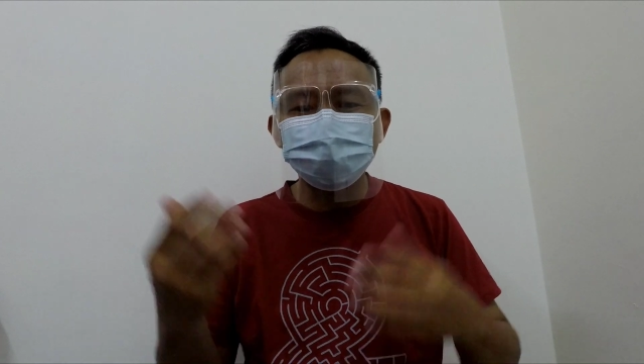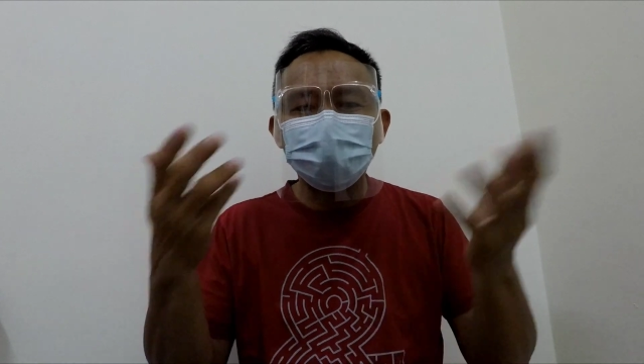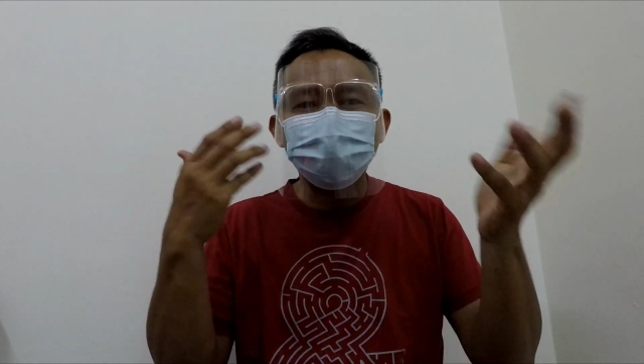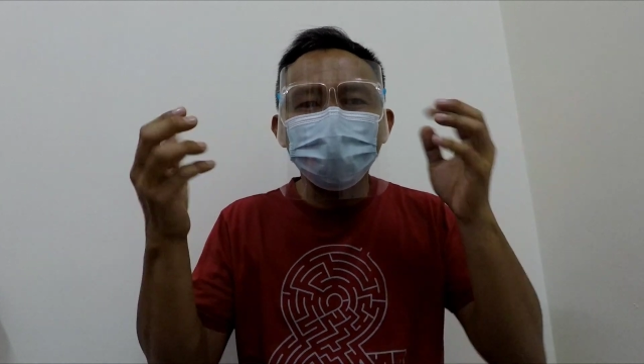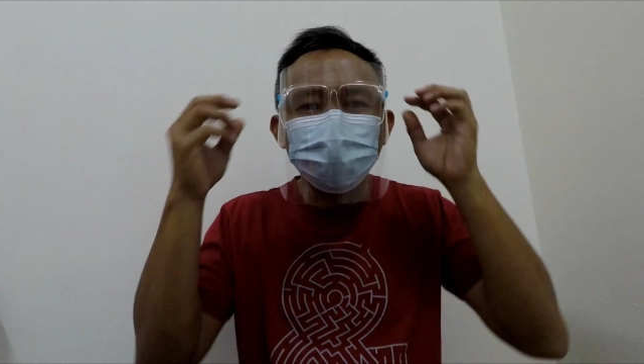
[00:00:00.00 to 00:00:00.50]
It's
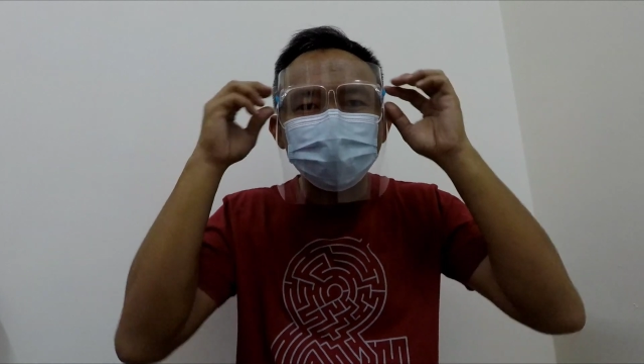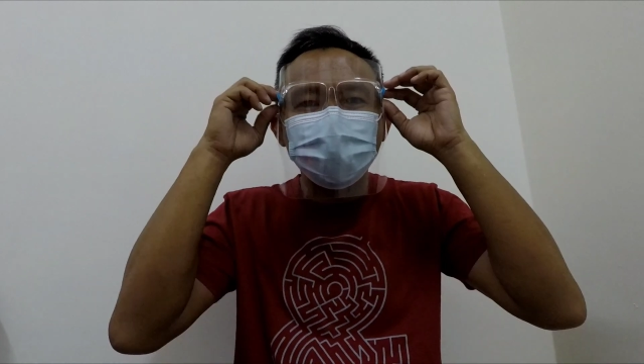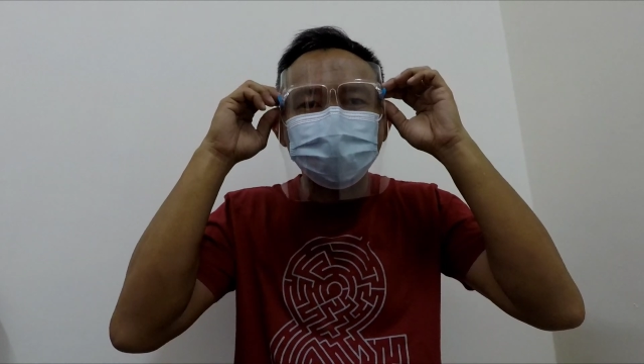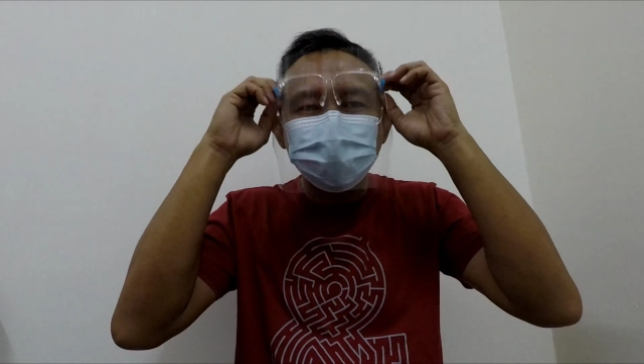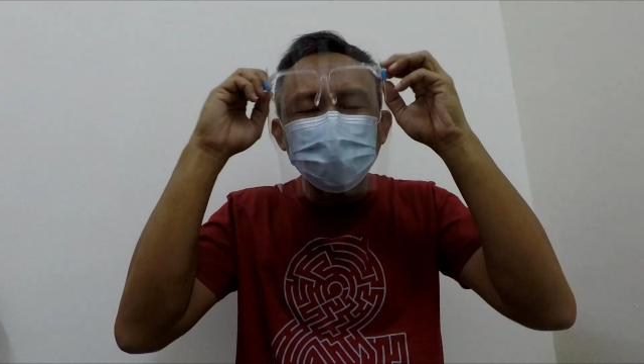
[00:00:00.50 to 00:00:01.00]
double
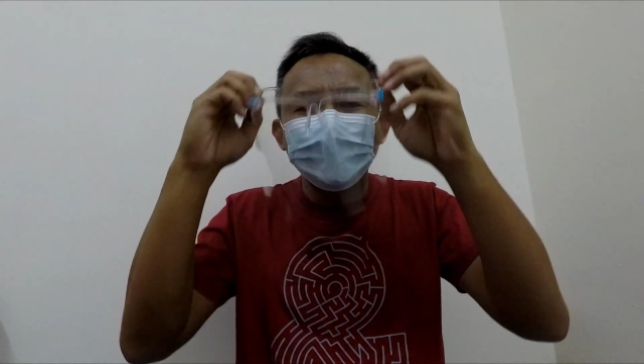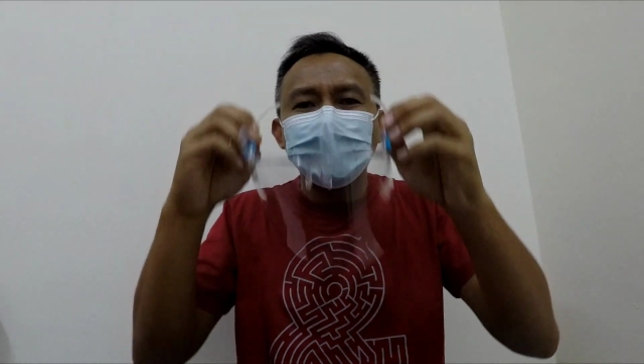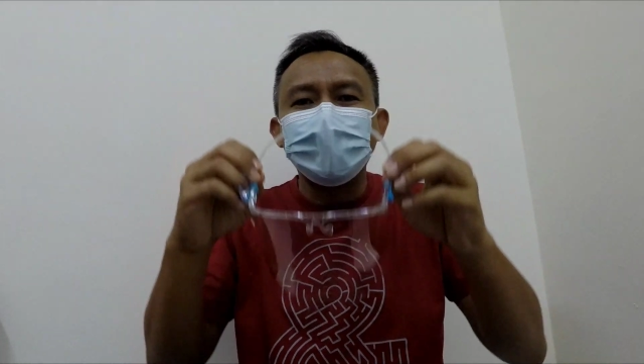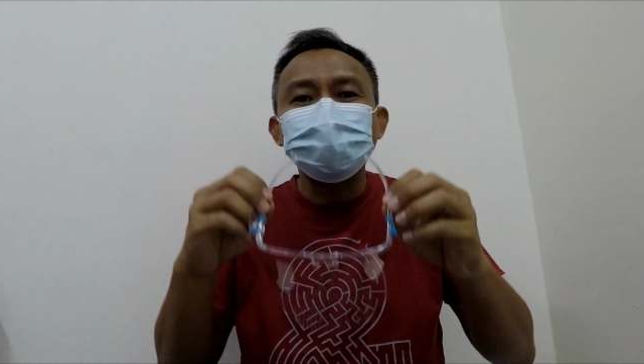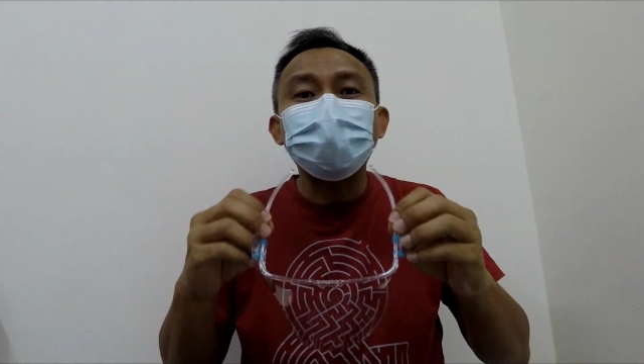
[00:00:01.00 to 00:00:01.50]
protection,
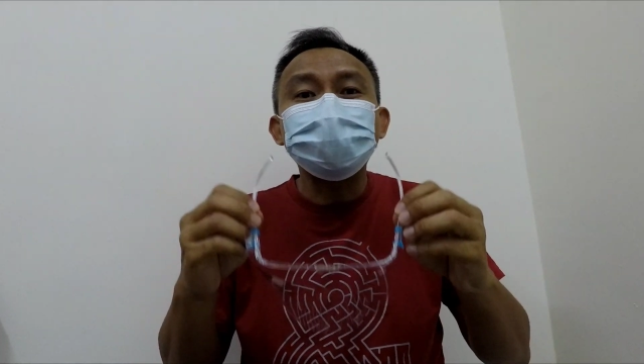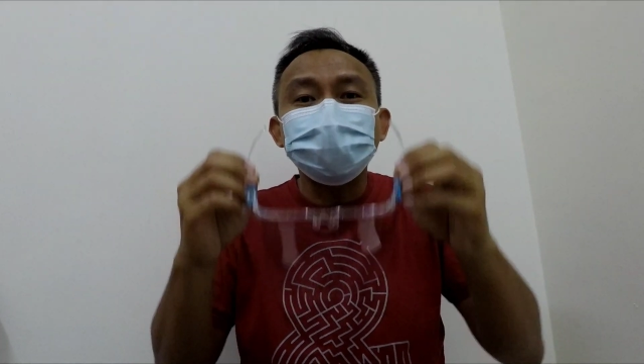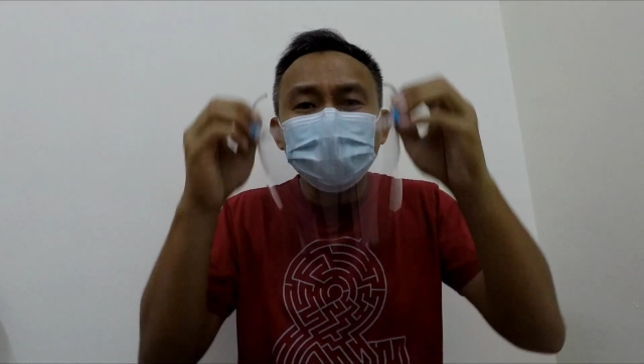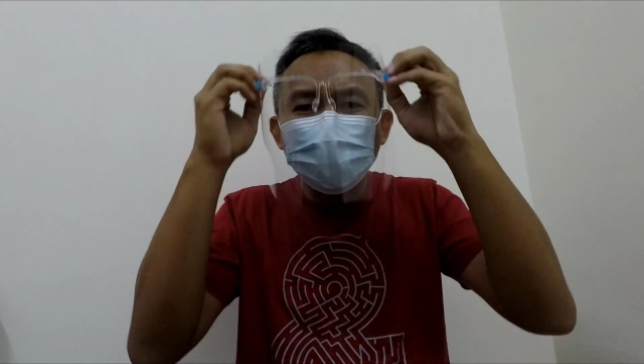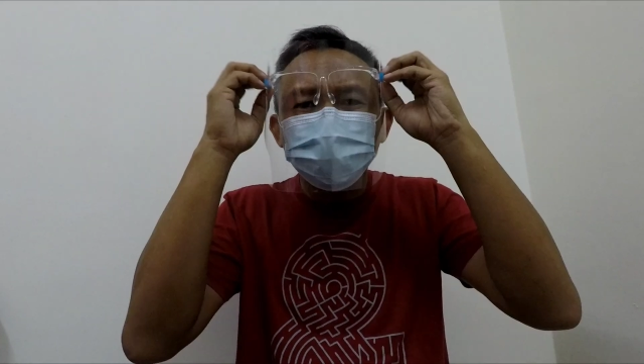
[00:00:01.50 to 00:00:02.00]

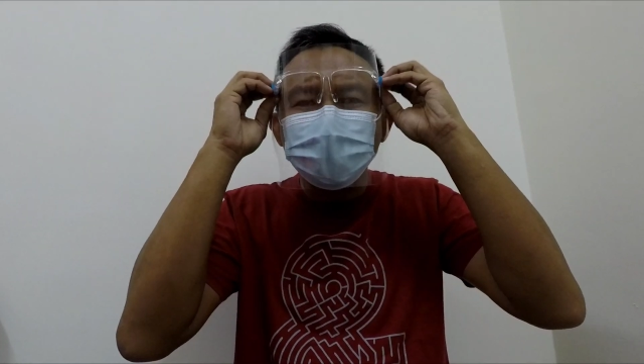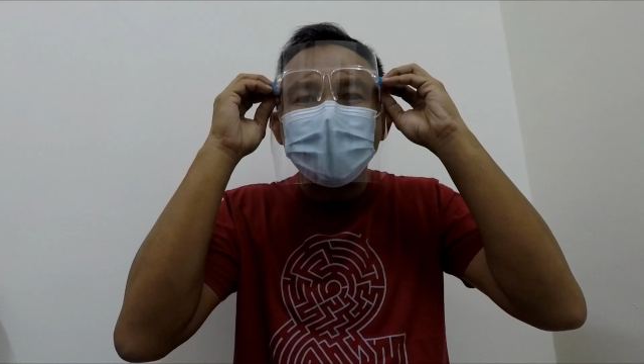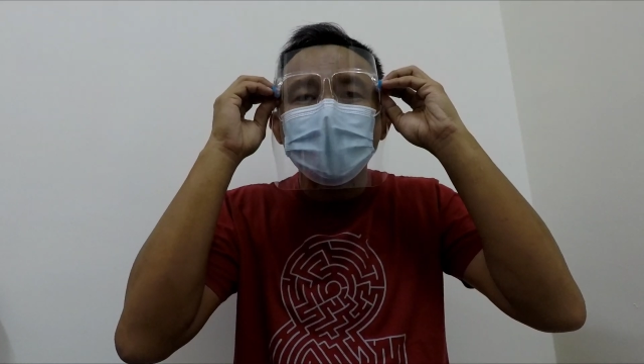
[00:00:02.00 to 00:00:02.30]
especially